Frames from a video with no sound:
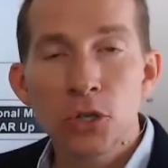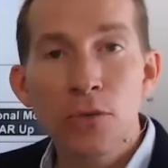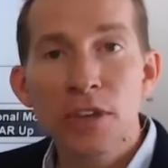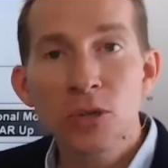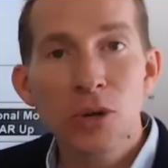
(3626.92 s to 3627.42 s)

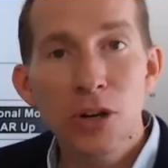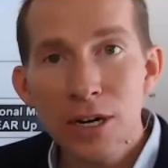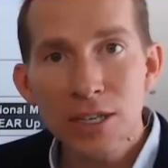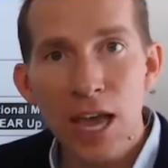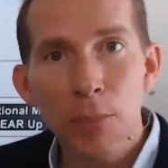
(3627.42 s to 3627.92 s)
this were your
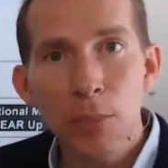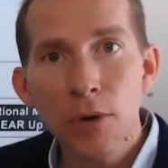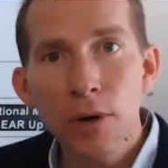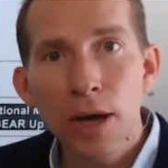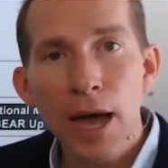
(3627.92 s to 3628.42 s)

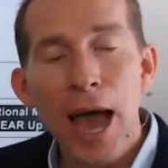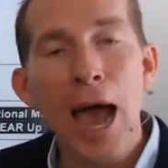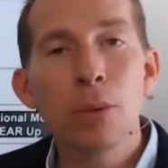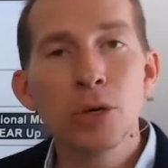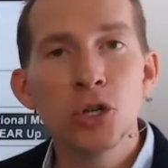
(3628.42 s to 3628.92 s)
example,
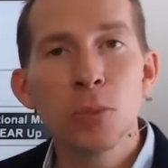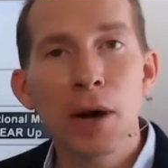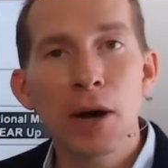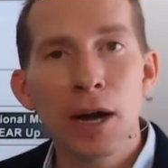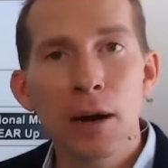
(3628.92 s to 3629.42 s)
how would you
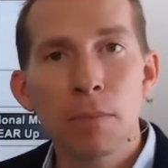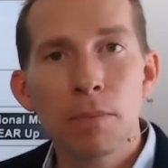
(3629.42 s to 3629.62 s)
bear up?